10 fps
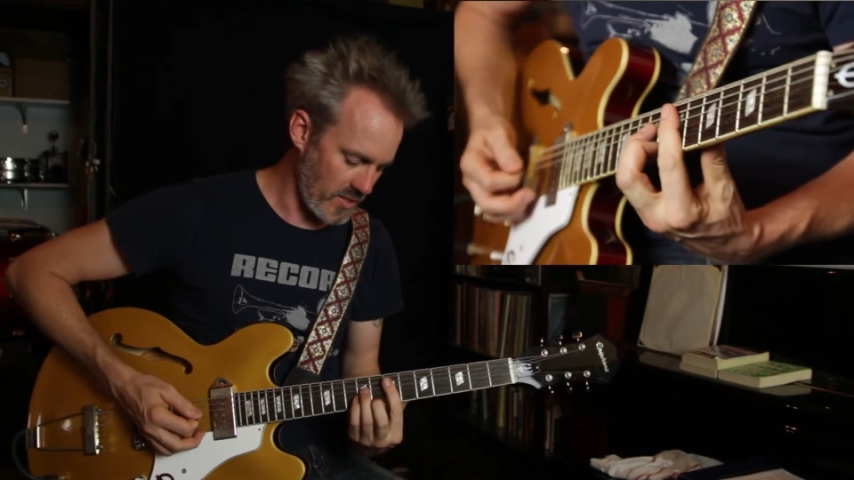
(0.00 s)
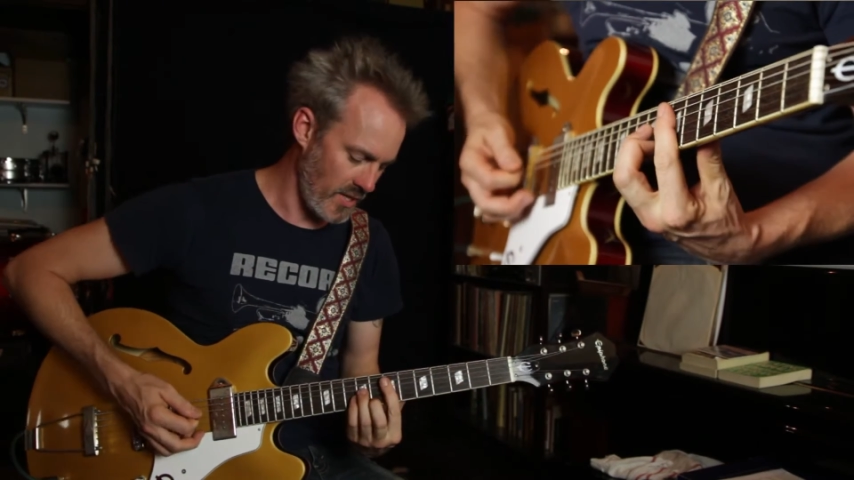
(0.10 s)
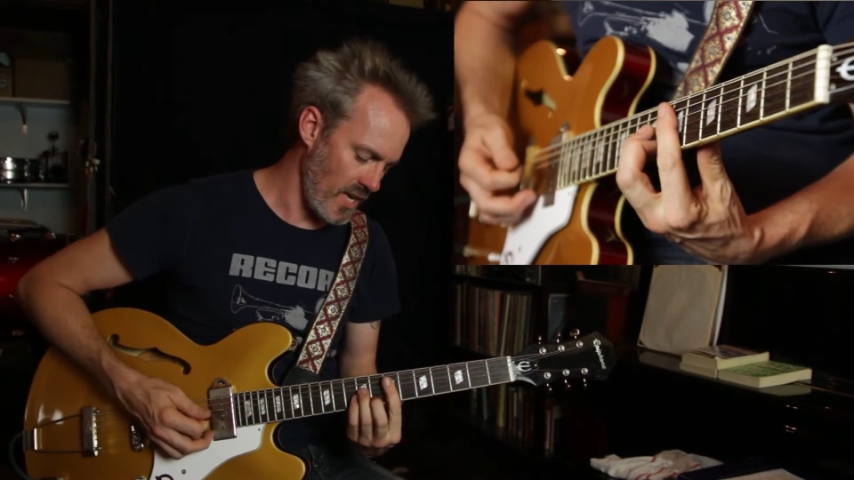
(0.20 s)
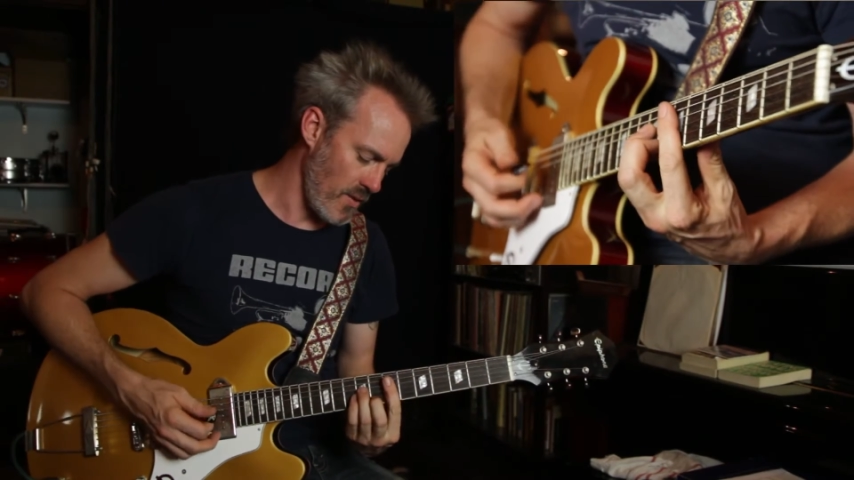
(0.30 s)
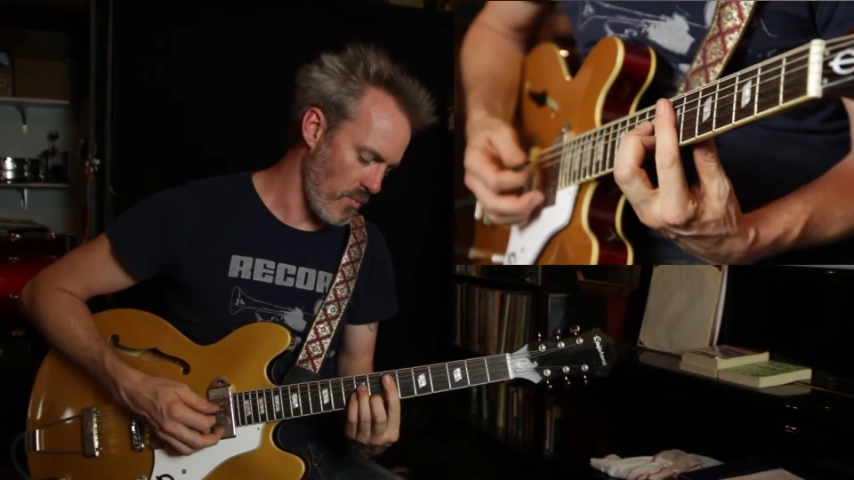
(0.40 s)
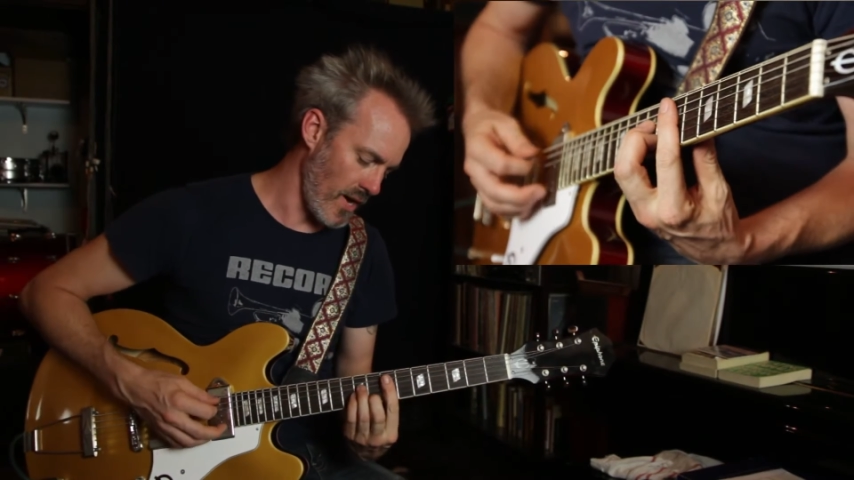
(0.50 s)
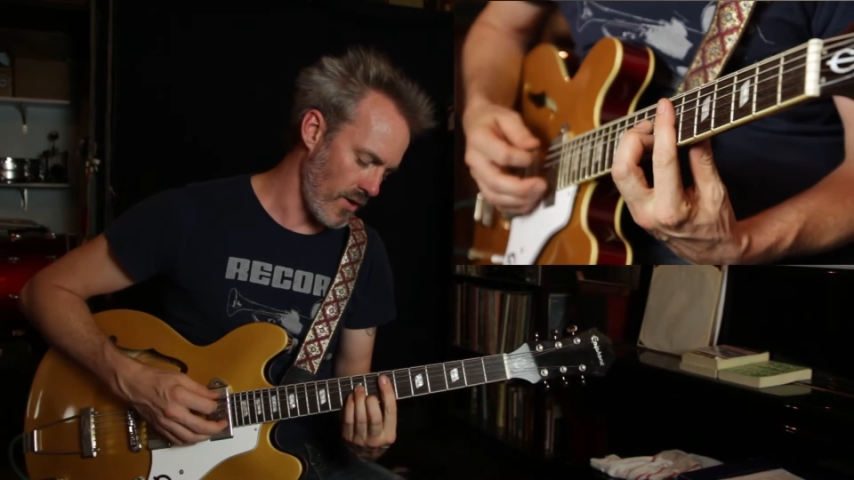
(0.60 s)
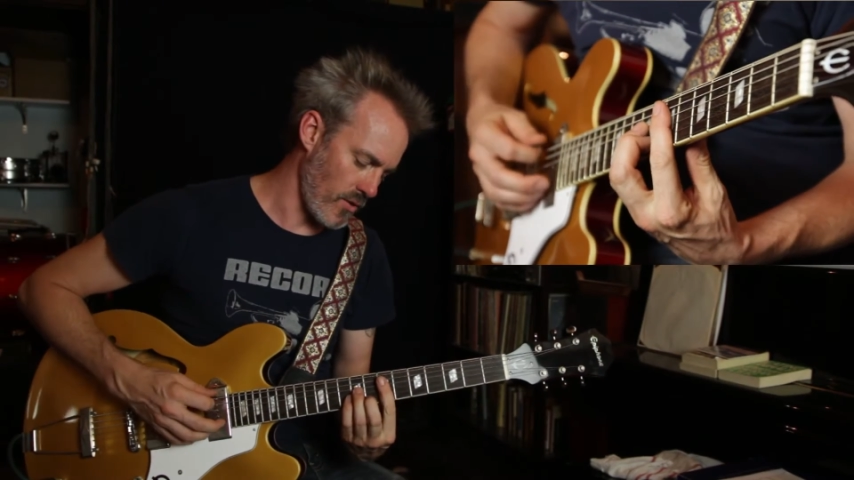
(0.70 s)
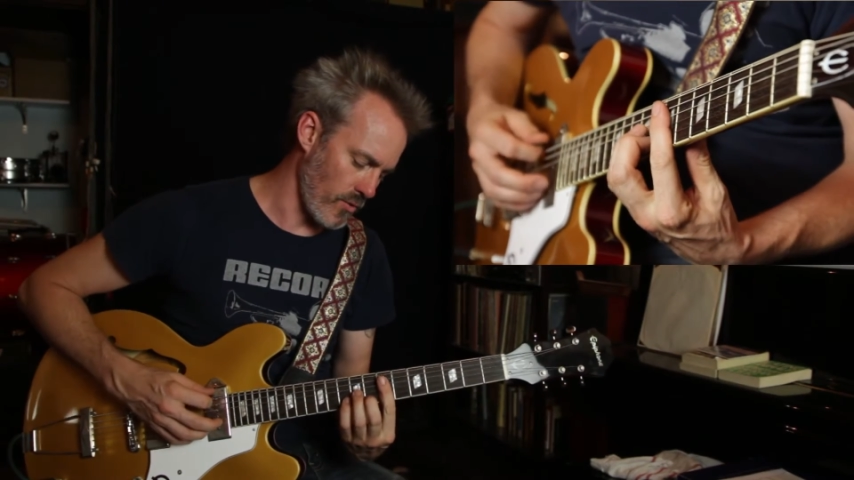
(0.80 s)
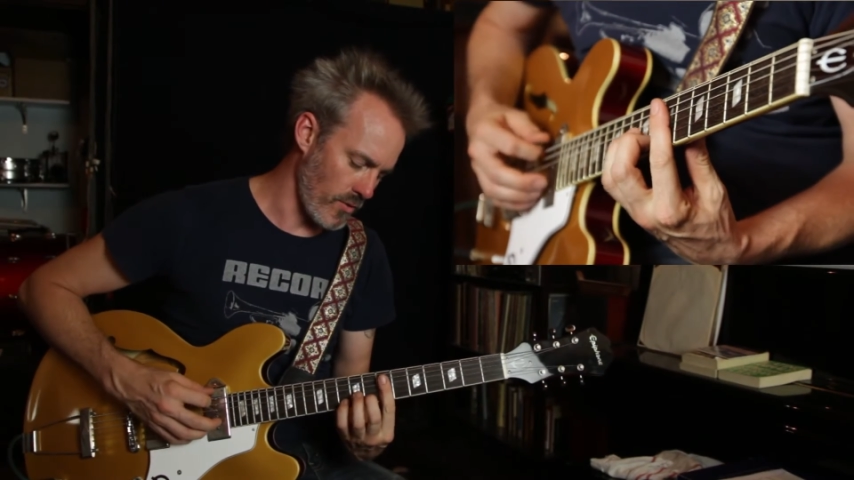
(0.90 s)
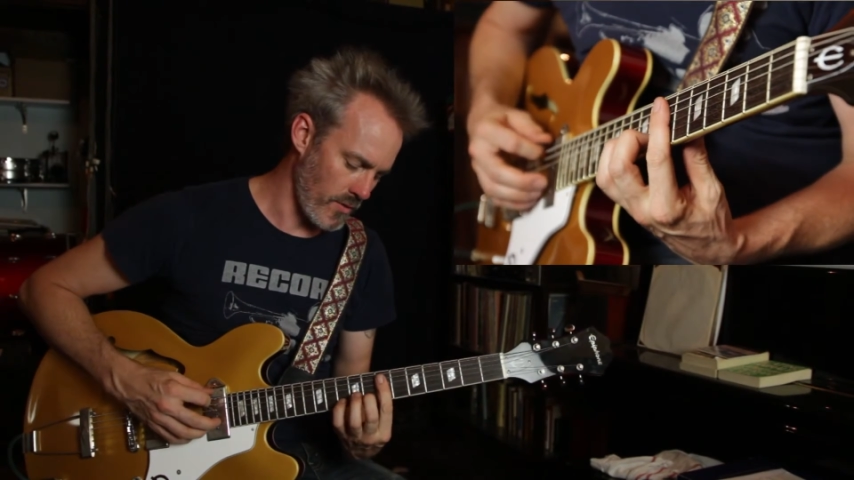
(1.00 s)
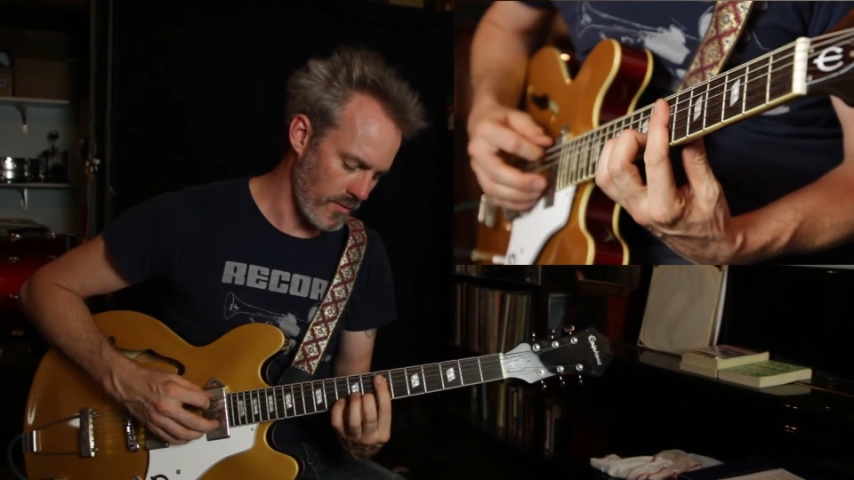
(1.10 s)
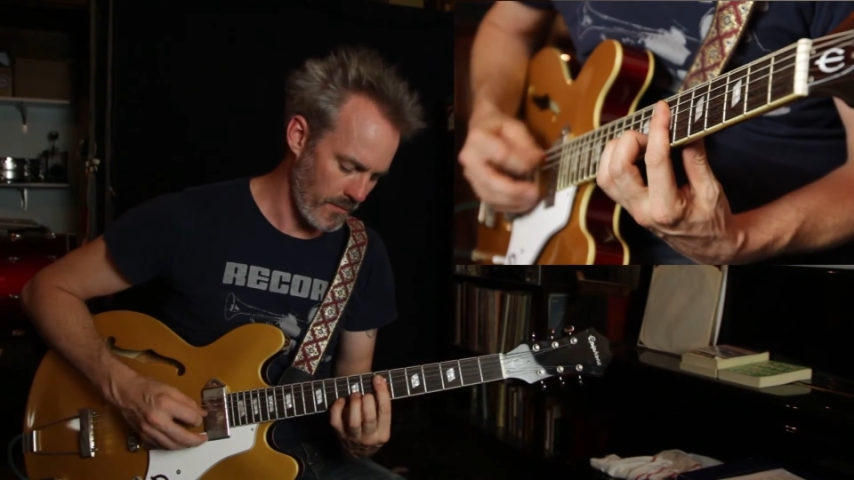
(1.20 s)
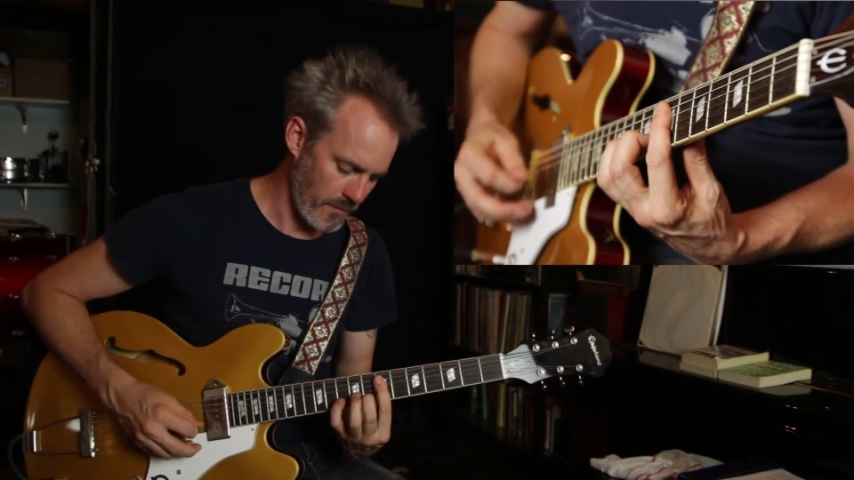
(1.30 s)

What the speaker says: to the E minor chord,